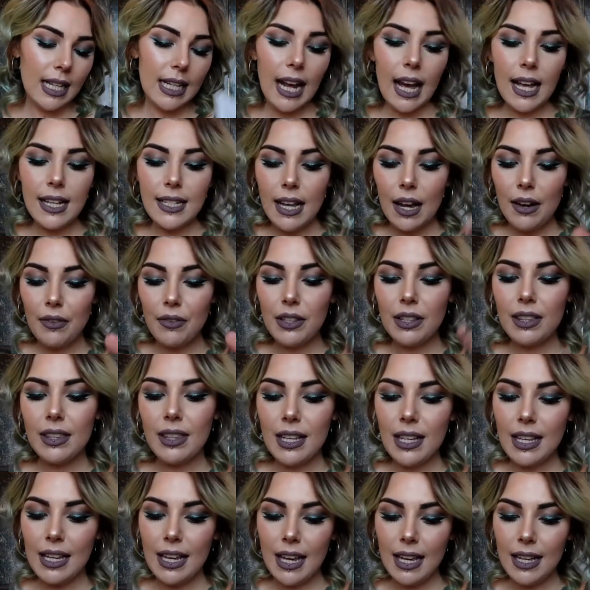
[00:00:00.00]
it has
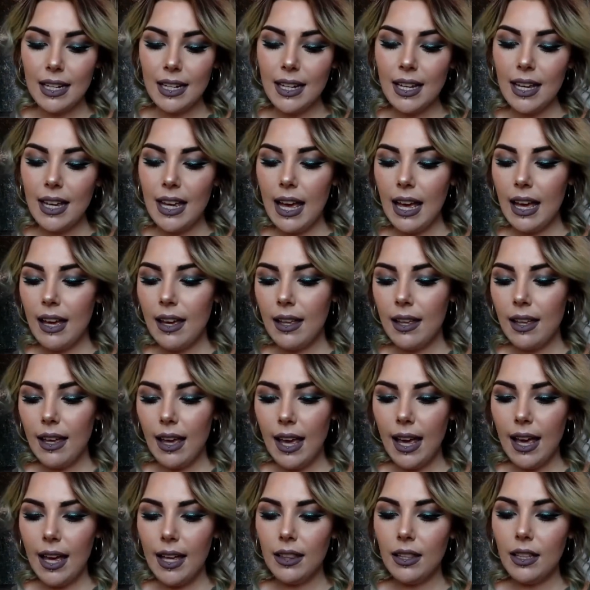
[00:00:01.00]
everything in it,
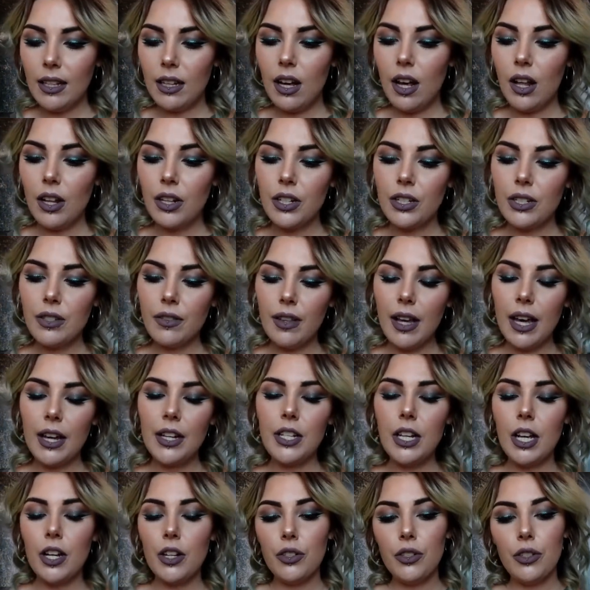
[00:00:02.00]
and the colors of the
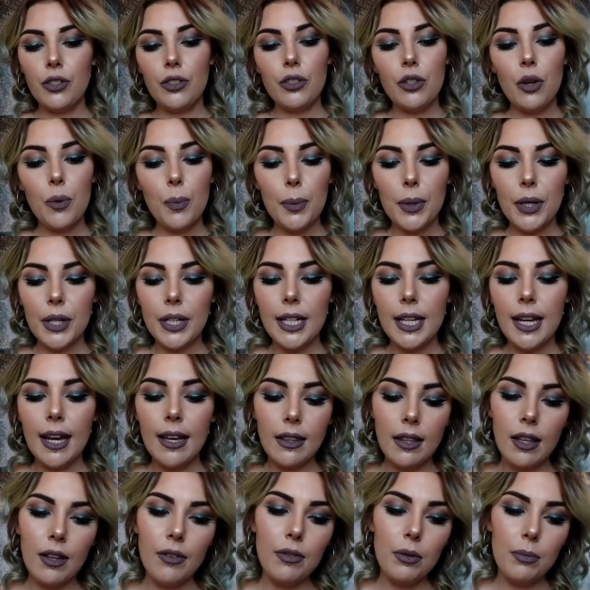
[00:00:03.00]
eyeshadows are so pretty.
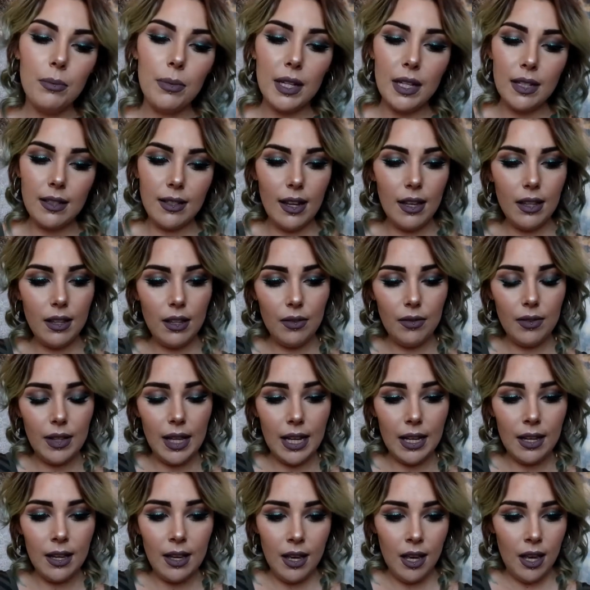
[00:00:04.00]
I love them because I love
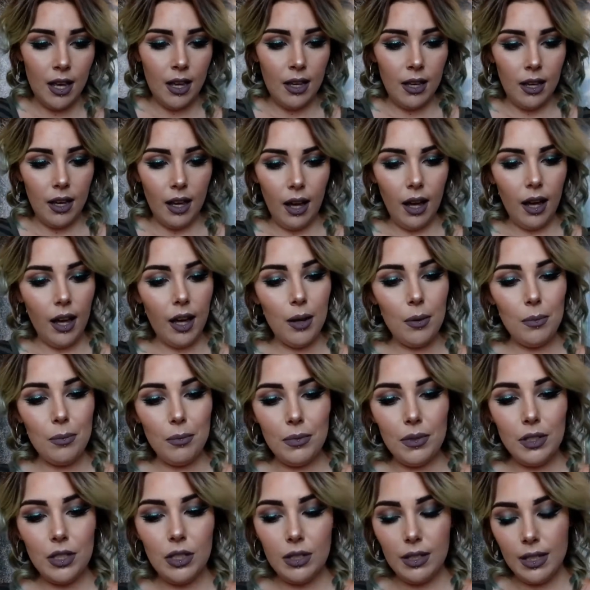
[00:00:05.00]
like
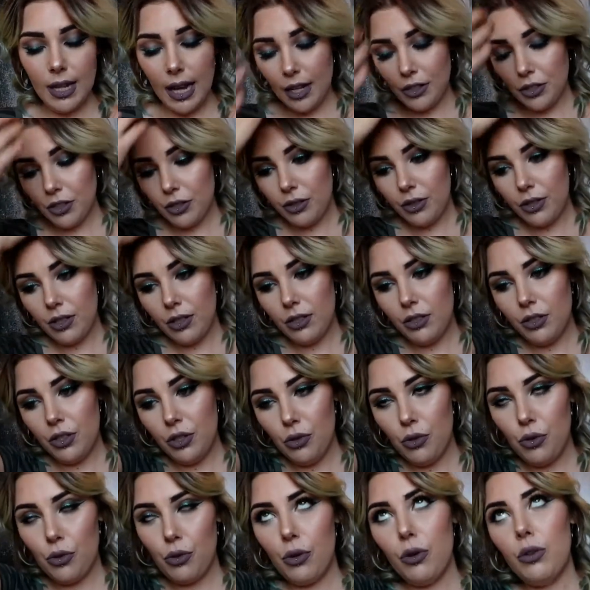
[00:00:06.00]
natural,
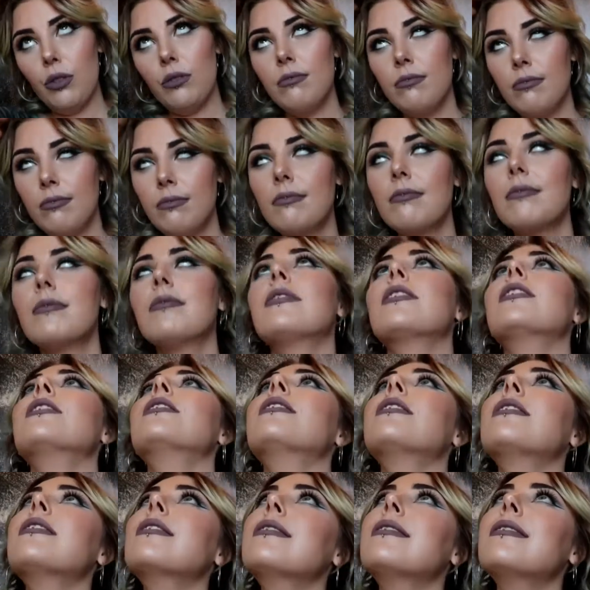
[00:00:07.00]
neutral,
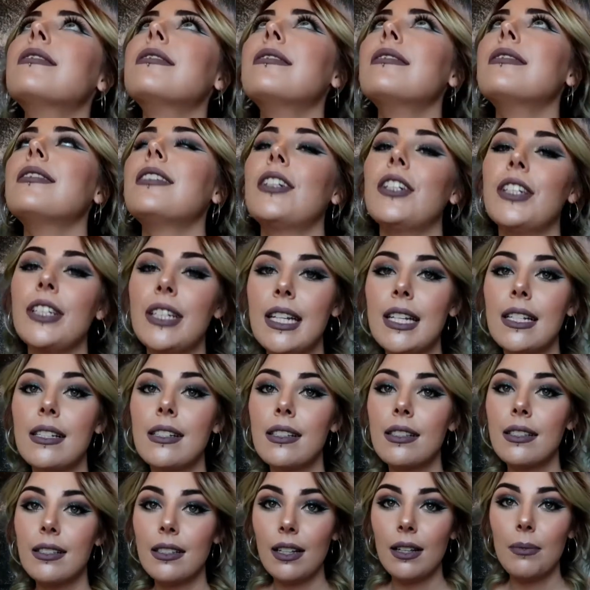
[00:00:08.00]

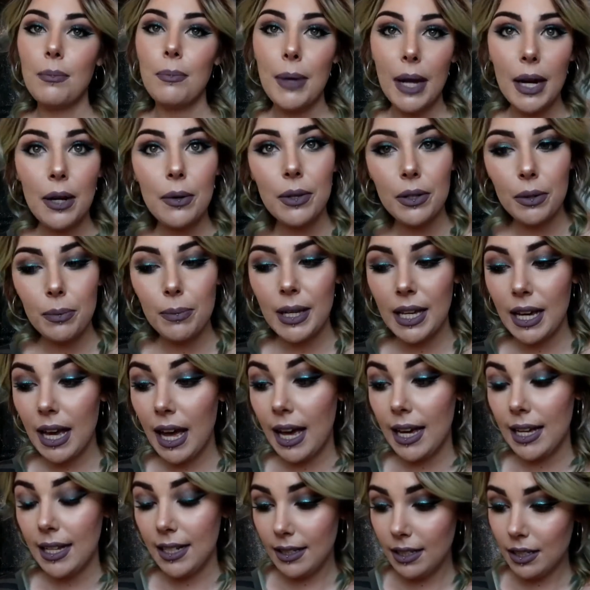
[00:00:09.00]
goodness, bear with me
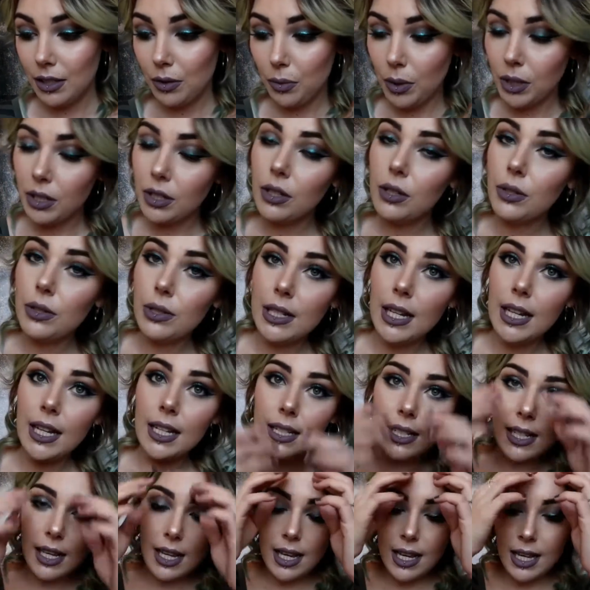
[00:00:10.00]
guys, it's one of those
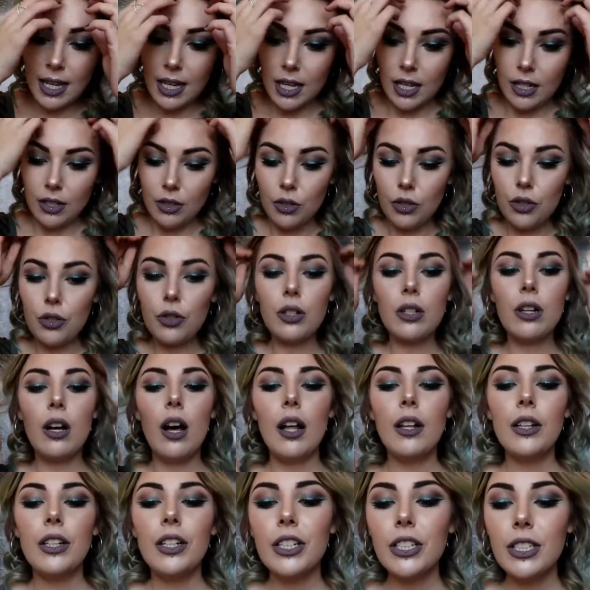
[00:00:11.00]
days, neutral
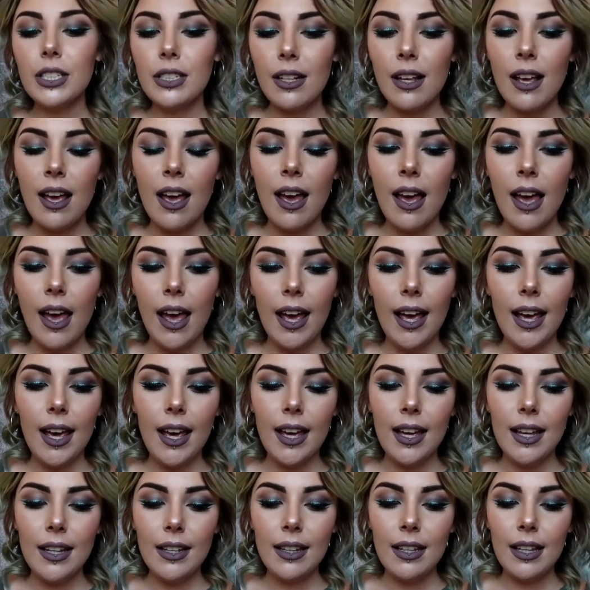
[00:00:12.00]
colors,
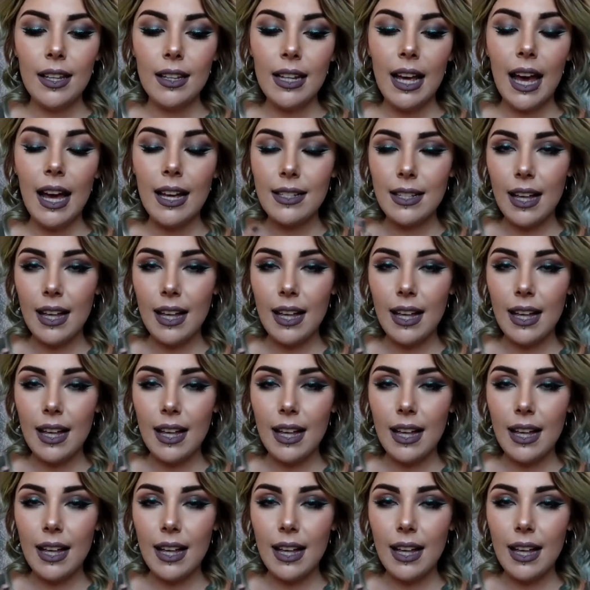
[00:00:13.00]
and then it